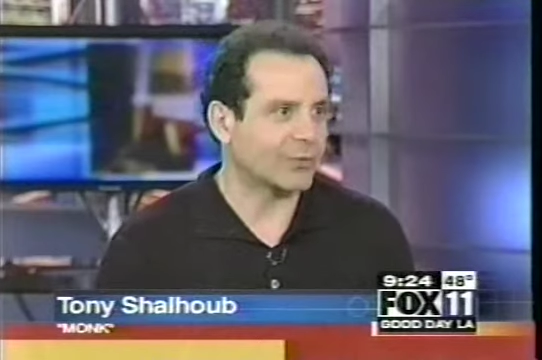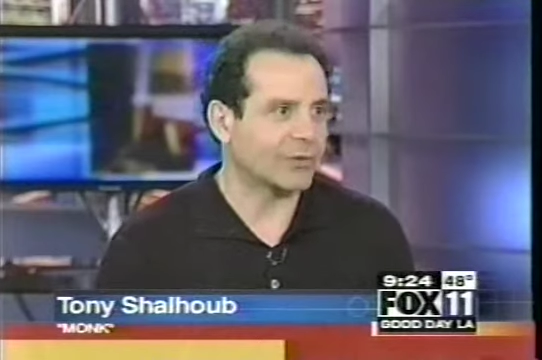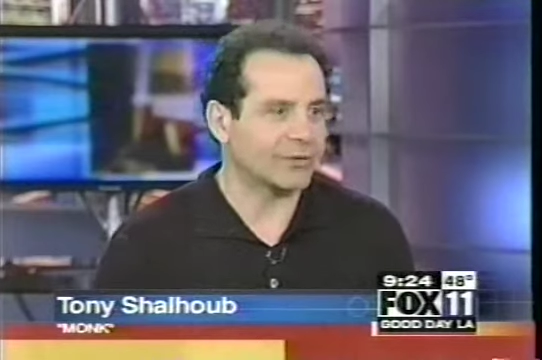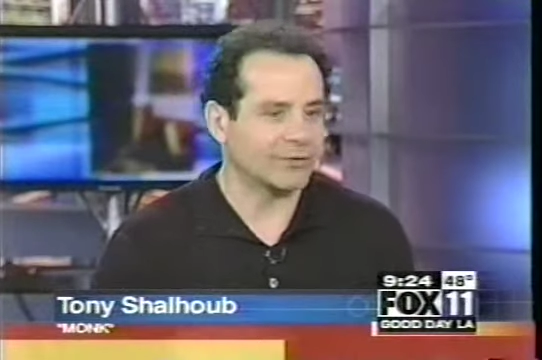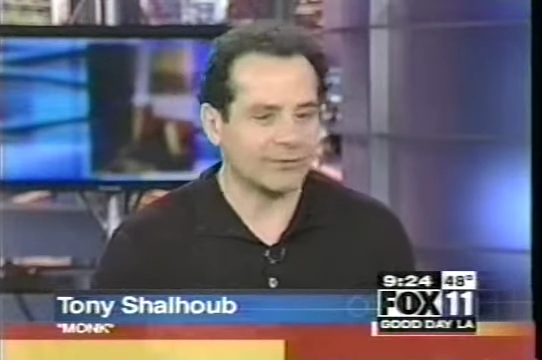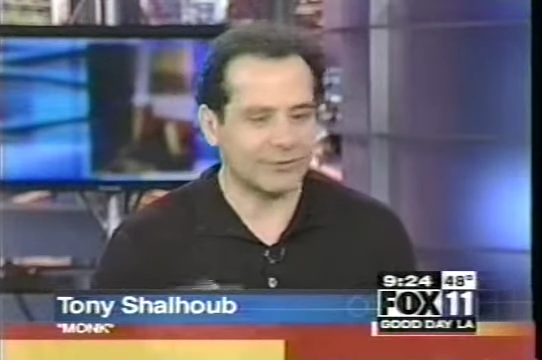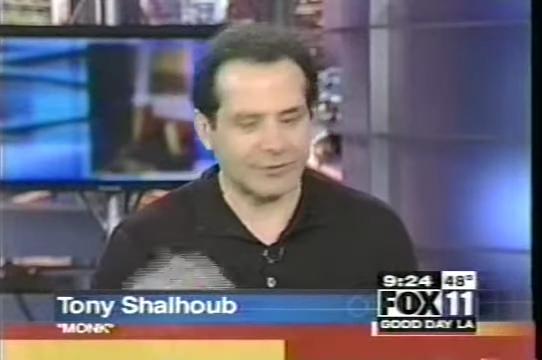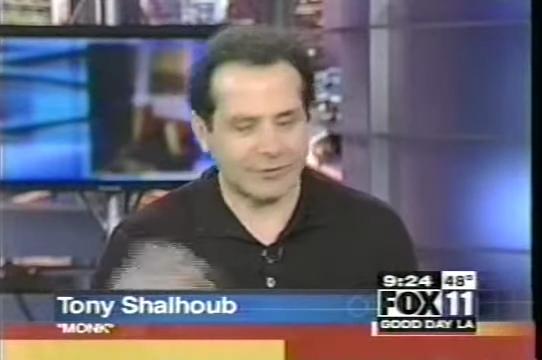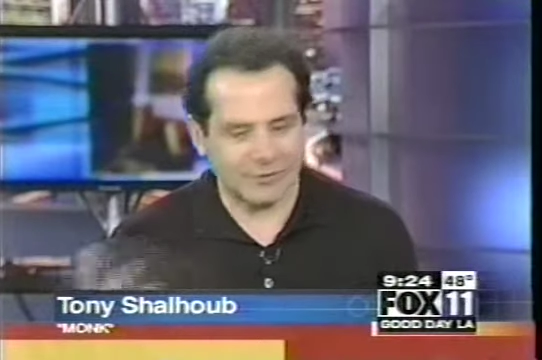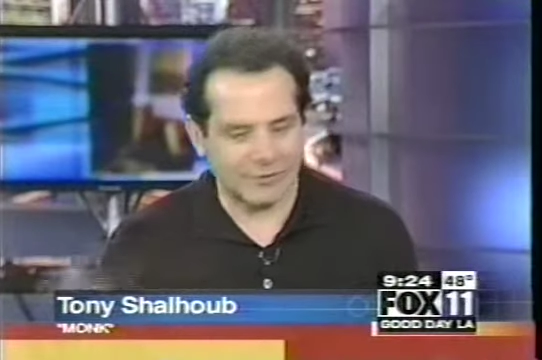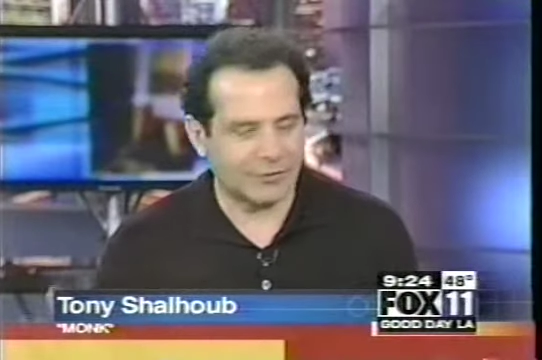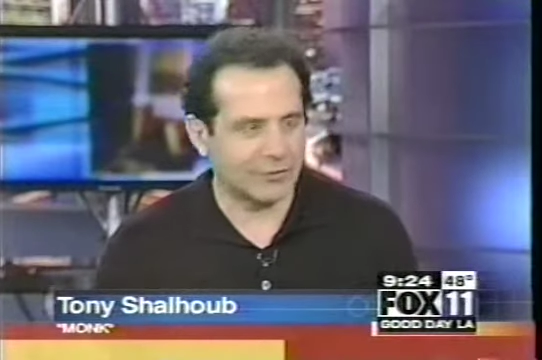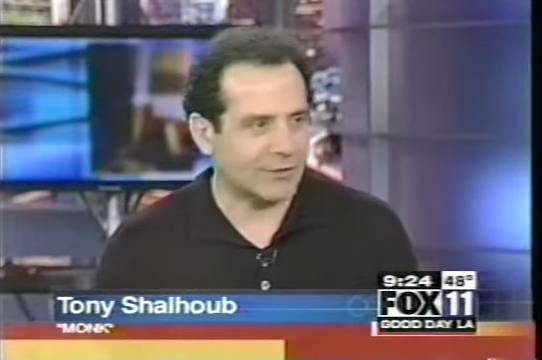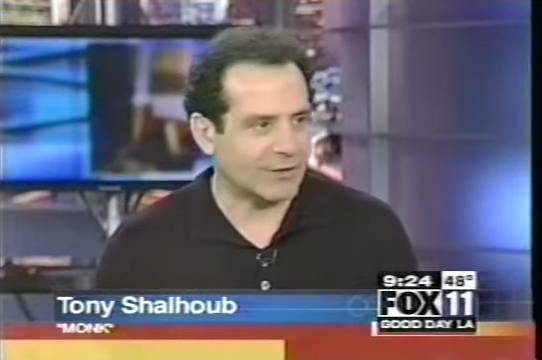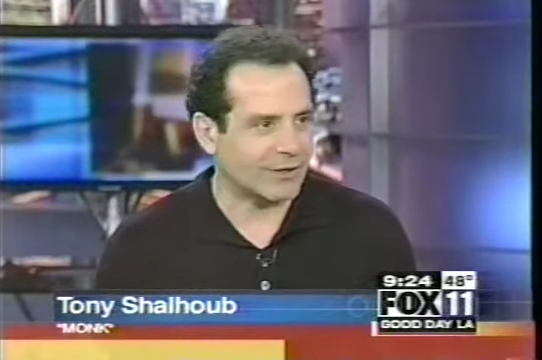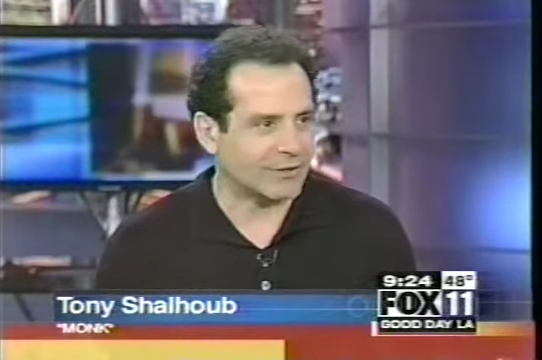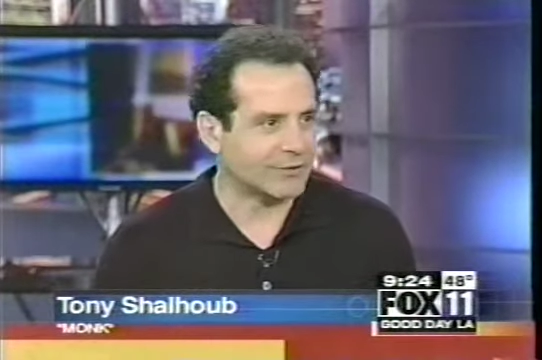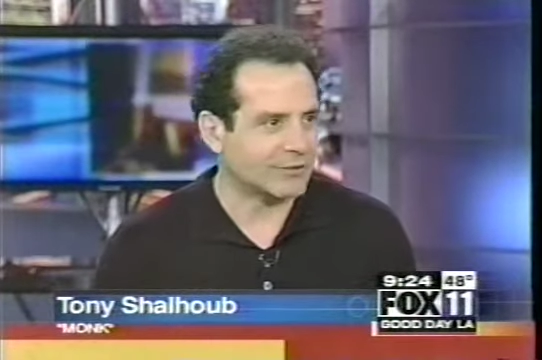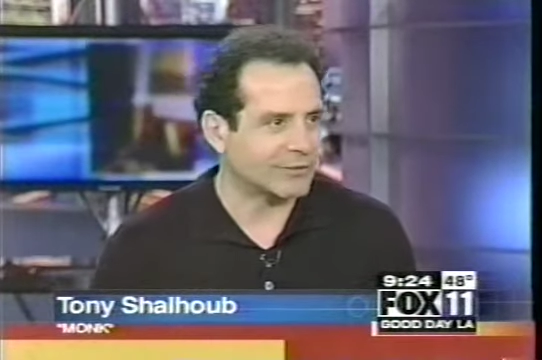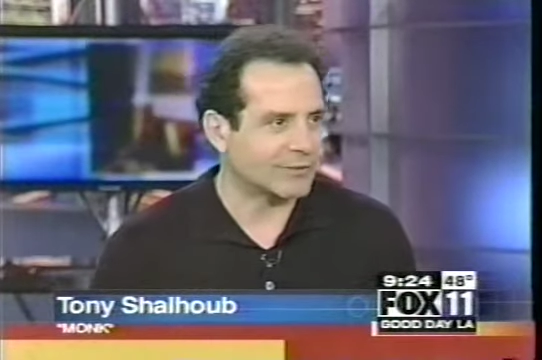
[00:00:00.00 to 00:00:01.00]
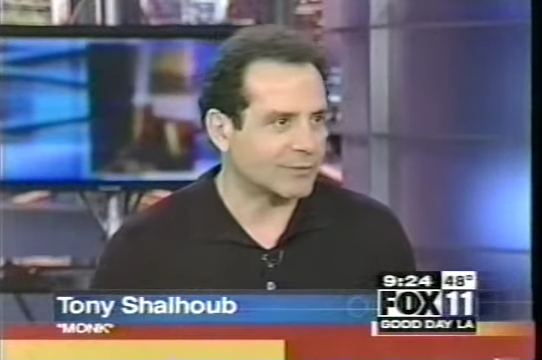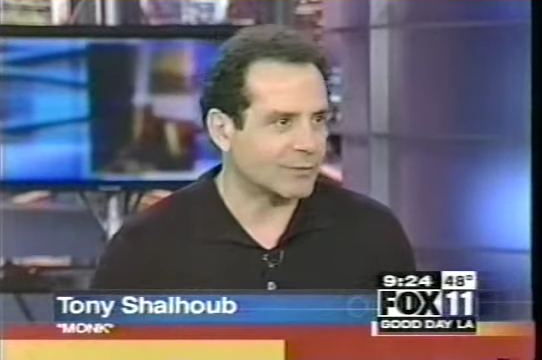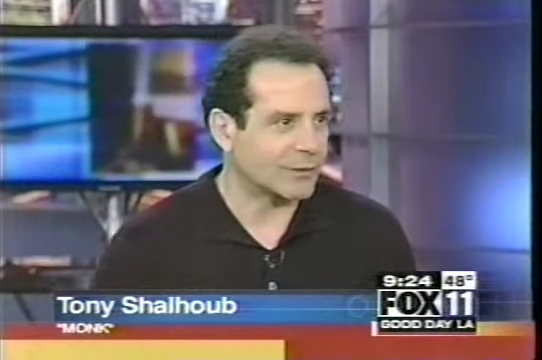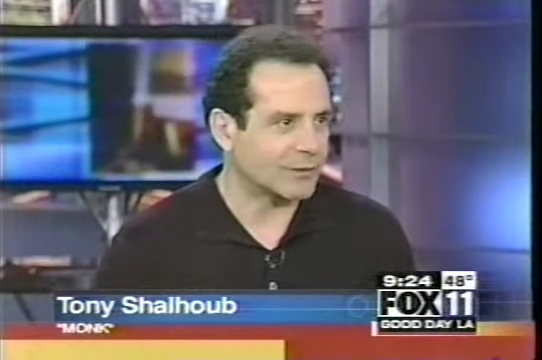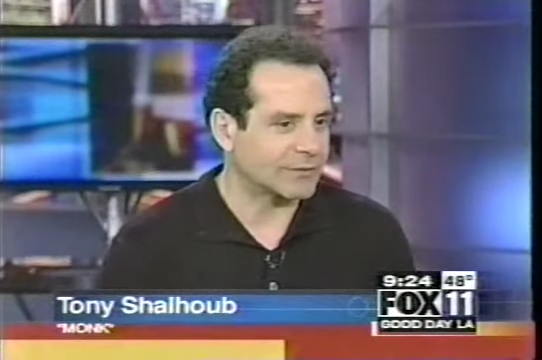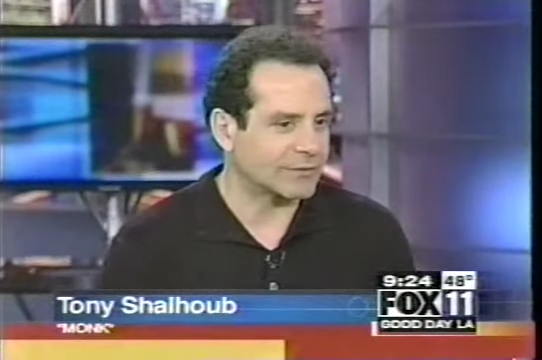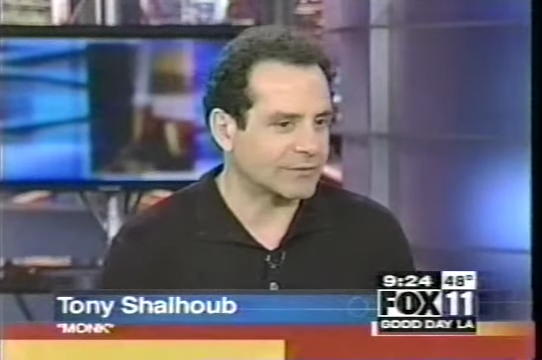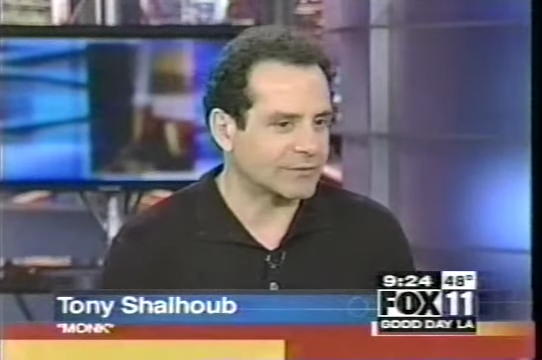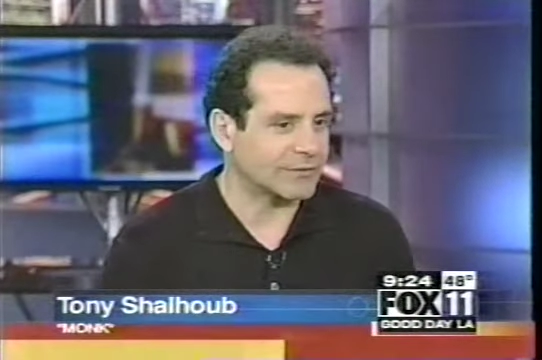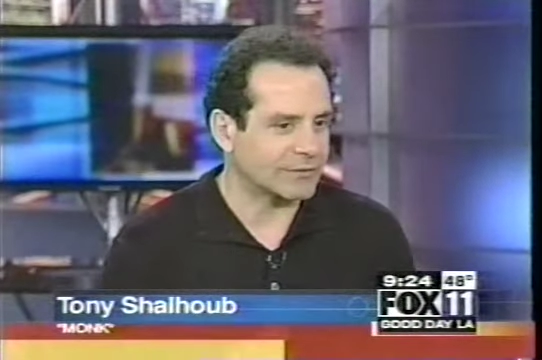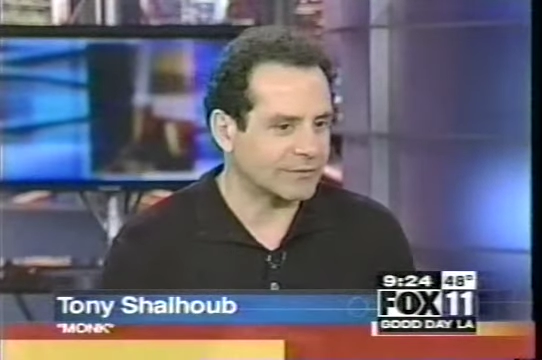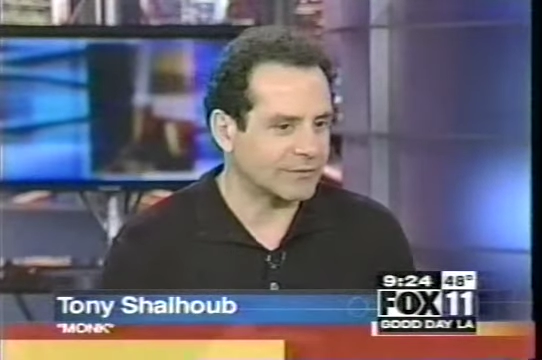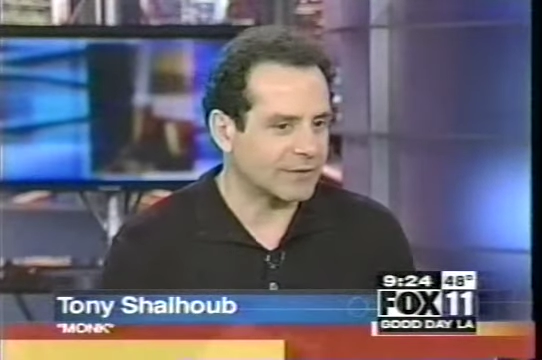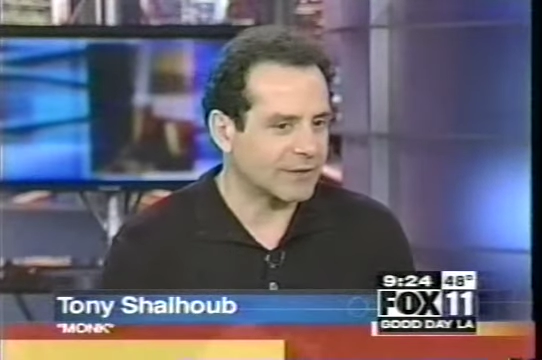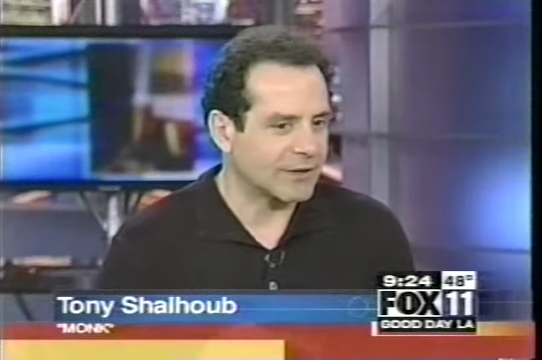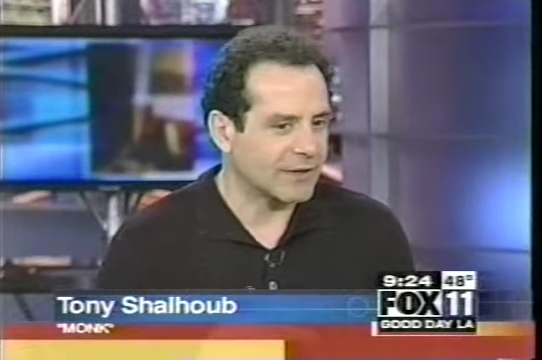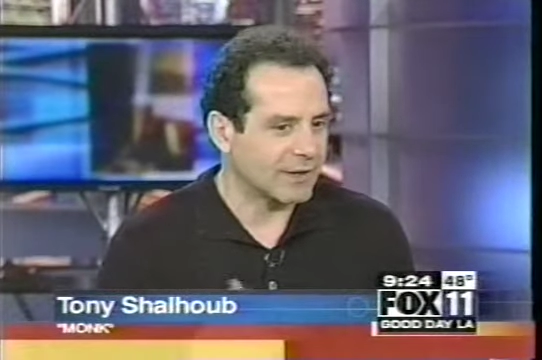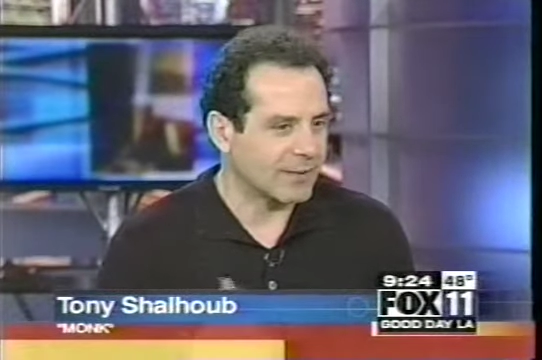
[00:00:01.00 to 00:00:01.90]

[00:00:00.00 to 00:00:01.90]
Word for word: One's a senior in high school, one's just